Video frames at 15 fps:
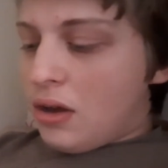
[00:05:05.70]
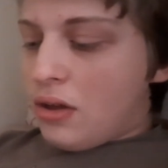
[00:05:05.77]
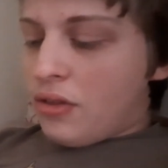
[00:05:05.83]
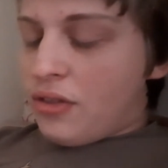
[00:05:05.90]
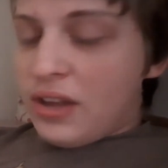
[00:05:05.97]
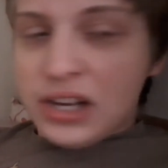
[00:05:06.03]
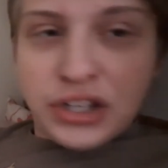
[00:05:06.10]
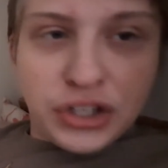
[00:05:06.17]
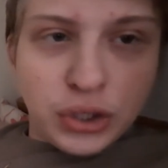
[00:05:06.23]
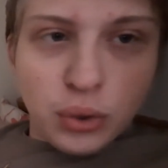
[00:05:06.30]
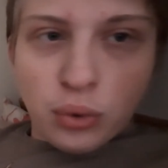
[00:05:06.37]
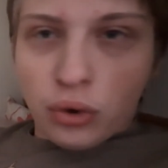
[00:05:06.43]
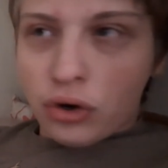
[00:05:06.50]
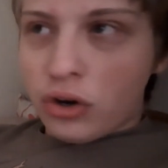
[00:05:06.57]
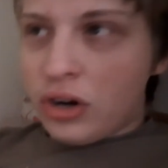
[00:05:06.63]
They
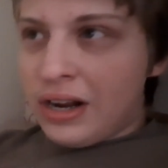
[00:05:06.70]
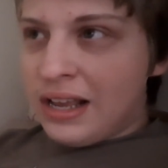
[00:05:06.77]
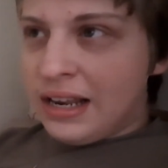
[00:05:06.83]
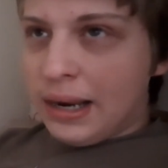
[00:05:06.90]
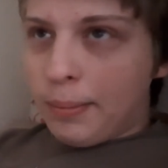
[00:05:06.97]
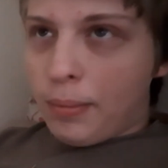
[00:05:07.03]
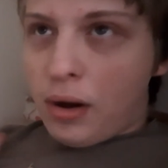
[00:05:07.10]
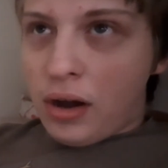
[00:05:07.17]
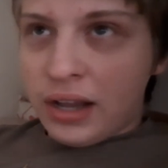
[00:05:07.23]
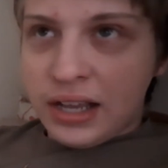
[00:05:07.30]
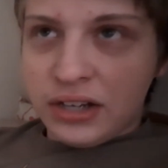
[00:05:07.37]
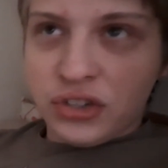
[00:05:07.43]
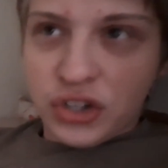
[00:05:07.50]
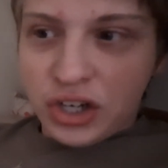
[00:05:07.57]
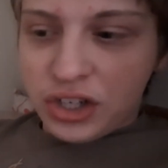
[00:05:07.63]
show her in a
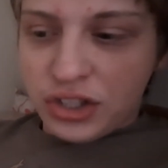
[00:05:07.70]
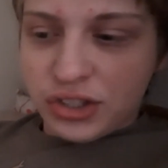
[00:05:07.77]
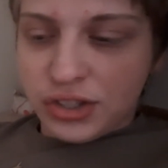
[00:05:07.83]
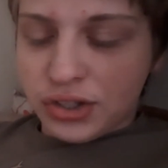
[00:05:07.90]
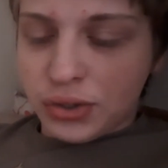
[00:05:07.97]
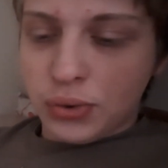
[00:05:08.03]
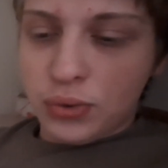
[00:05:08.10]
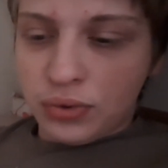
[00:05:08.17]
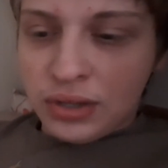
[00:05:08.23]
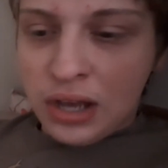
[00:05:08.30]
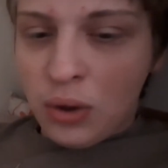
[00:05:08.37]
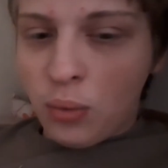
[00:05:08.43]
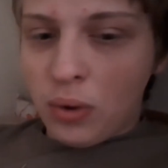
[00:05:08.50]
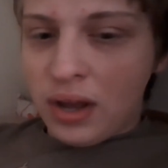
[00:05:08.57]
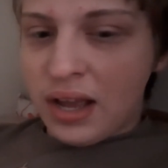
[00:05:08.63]
Mockingjay suit.
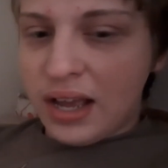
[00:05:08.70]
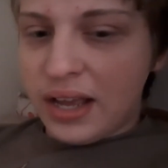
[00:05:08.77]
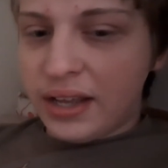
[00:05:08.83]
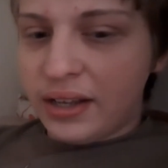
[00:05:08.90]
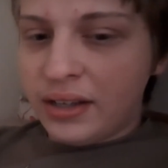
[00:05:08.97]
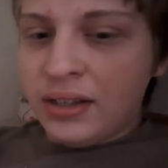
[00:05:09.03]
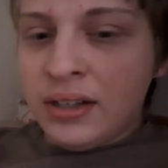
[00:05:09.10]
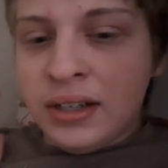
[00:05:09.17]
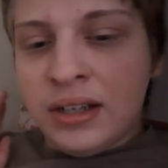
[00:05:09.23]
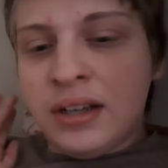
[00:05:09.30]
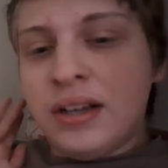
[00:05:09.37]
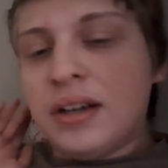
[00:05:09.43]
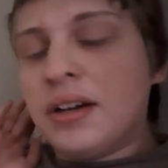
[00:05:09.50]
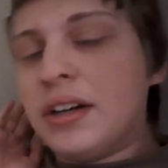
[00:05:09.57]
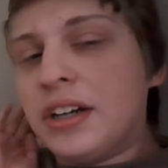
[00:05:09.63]
That way,
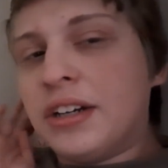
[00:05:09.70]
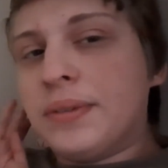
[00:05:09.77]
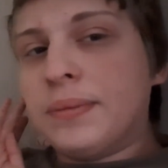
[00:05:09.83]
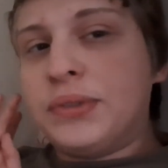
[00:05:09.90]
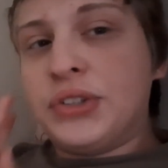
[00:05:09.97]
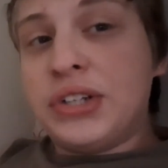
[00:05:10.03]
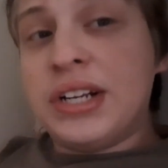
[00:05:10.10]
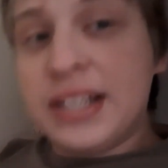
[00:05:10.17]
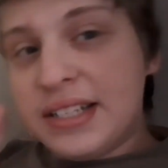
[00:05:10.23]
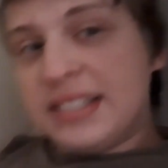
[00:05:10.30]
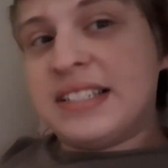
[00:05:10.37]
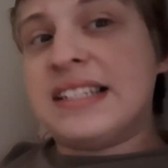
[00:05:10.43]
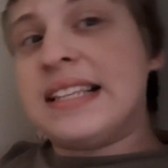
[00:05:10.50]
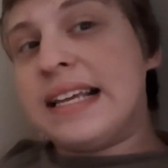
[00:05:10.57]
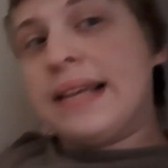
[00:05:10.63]
she
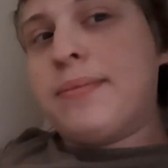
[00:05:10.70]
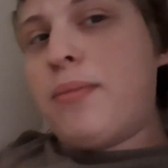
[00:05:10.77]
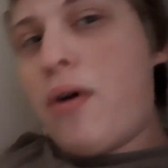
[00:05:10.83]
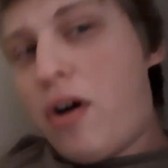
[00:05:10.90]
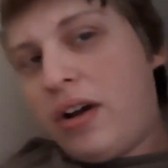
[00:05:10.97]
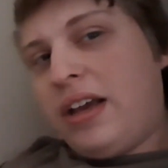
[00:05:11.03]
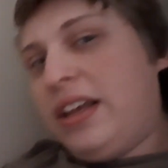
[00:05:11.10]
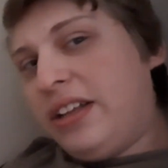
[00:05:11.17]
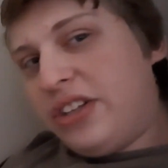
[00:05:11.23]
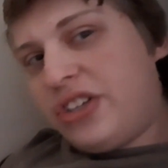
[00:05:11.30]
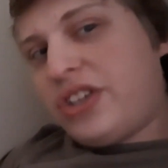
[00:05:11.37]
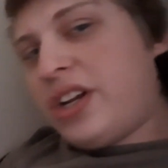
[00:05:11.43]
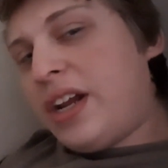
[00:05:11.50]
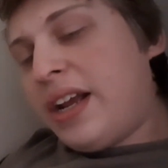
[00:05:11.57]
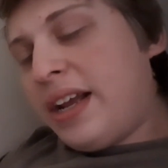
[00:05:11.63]
is the
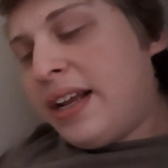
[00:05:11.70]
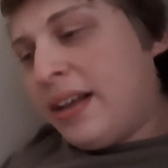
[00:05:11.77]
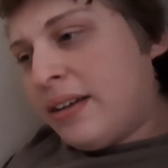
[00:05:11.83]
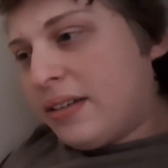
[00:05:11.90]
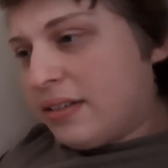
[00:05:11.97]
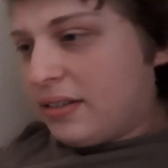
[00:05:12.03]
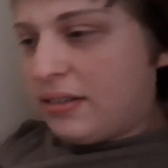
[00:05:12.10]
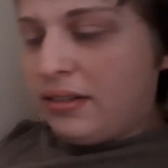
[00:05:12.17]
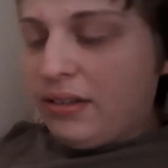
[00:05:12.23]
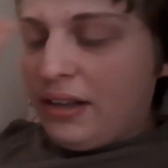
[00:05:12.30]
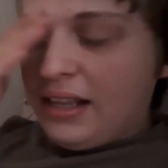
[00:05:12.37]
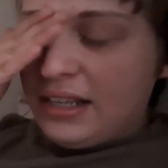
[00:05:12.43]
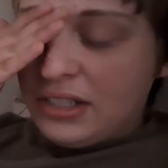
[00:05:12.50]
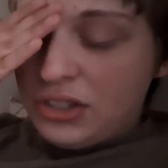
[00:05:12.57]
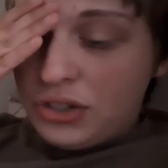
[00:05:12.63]
Mockingjay.
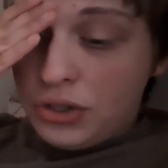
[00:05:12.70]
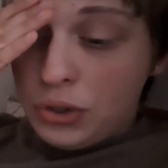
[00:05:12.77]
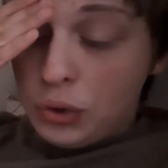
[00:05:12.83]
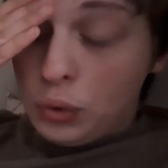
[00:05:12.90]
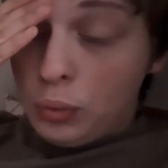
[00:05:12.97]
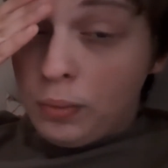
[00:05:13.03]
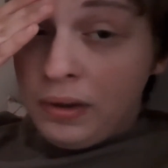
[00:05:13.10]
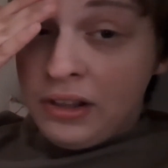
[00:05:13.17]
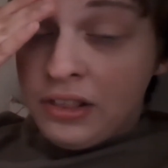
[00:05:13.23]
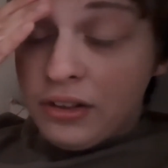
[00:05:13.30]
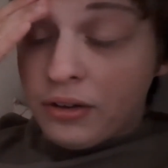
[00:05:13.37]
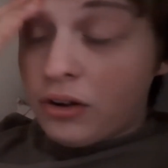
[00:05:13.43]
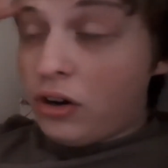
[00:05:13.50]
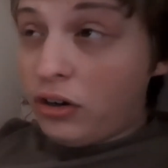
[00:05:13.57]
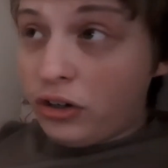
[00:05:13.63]
Thanks to, in
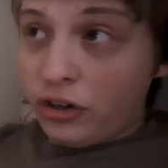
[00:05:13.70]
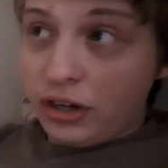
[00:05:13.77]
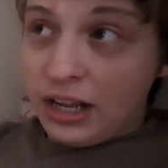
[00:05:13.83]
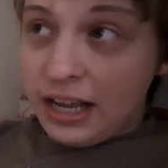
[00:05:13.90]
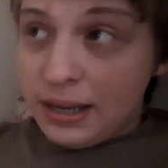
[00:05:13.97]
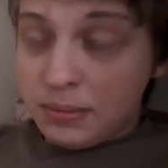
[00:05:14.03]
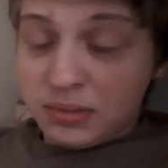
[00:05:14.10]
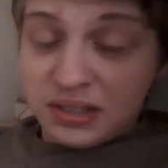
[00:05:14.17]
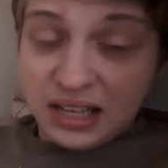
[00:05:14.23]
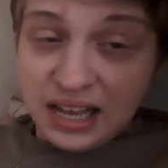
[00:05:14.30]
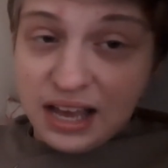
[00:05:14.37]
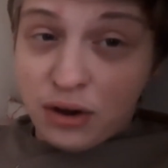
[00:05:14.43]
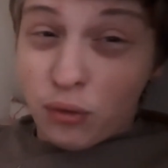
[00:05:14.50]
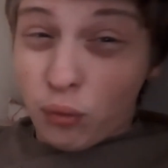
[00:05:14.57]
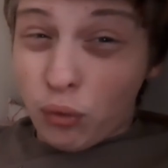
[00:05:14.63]
the Hunger Games, they
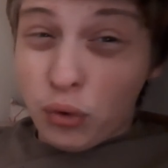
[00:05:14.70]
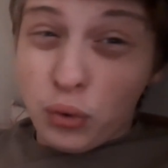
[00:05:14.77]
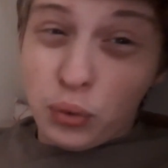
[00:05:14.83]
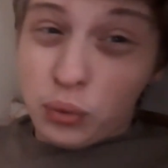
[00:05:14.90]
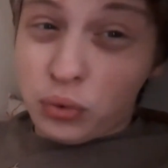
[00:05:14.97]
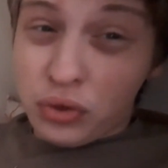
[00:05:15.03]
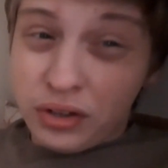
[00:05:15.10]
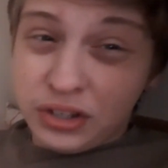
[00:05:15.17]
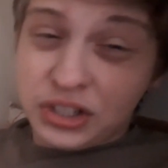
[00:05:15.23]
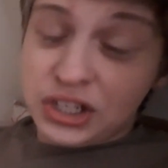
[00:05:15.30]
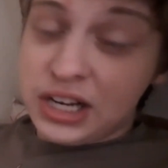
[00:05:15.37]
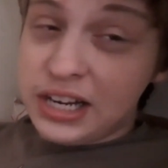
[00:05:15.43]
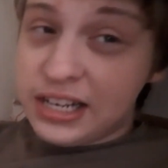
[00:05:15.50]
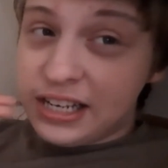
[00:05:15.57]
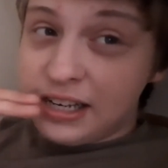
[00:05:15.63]
had Ruth, and
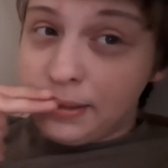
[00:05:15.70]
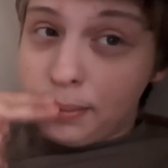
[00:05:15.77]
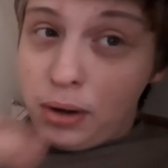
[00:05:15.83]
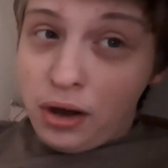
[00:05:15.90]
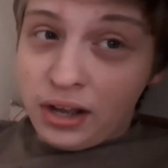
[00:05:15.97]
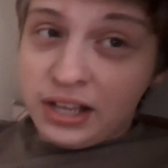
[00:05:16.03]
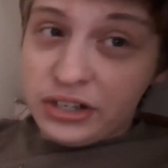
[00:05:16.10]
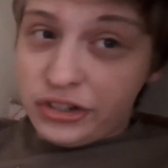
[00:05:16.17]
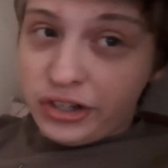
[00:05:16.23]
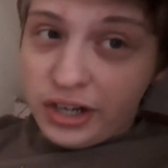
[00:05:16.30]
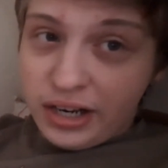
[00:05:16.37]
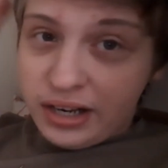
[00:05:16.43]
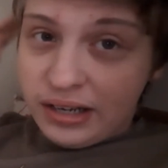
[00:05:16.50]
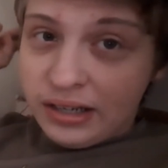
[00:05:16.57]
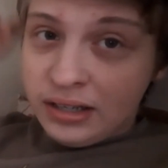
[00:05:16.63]
she did a
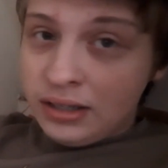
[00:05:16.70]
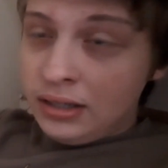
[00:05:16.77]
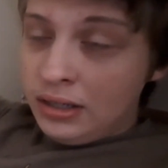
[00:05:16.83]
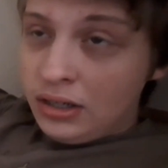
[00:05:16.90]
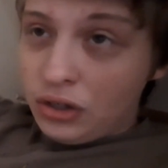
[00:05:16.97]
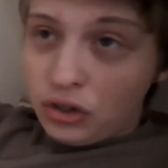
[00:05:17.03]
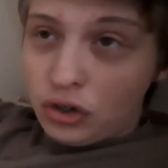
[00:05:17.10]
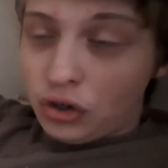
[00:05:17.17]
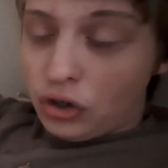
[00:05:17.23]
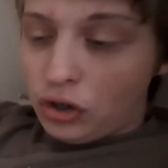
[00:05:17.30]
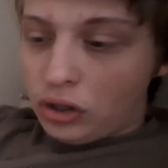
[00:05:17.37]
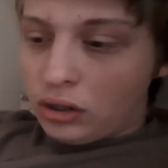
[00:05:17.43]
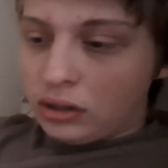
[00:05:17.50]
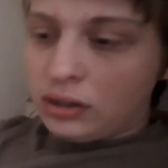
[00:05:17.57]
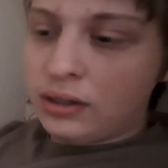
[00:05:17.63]
Mockingjay
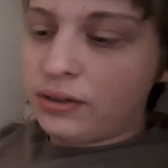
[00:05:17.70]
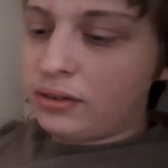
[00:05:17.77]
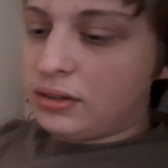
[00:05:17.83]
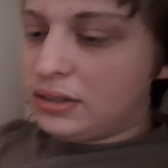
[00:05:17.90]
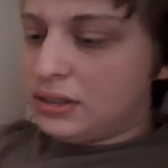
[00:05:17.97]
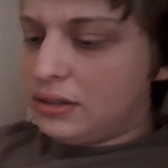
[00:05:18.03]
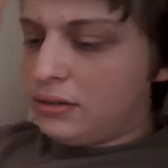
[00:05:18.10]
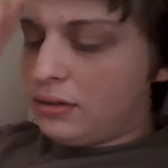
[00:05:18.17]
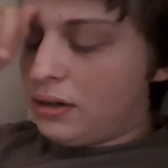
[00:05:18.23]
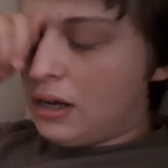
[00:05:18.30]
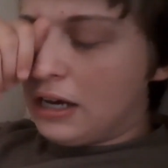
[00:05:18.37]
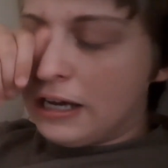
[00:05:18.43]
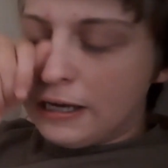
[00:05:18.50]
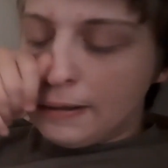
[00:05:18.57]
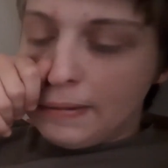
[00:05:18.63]
call
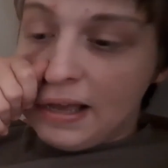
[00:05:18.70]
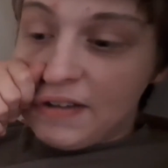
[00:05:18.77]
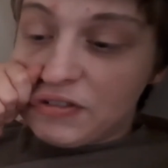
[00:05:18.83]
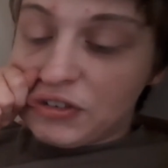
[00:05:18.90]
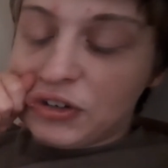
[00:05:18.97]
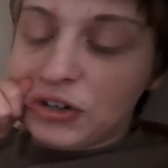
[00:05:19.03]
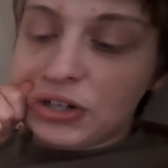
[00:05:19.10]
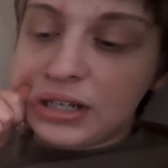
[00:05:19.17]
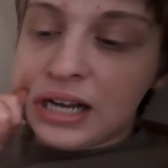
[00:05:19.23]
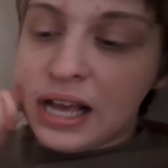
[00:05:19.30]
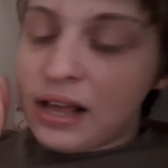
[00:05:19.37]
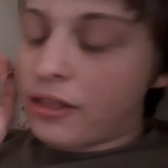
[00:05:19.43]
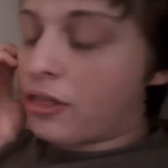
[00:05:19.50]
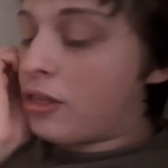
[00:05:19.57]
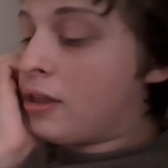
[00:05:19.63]
after her
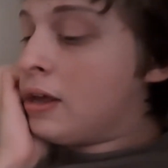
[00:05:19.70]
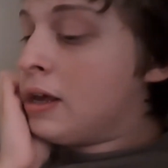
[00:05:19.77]
death.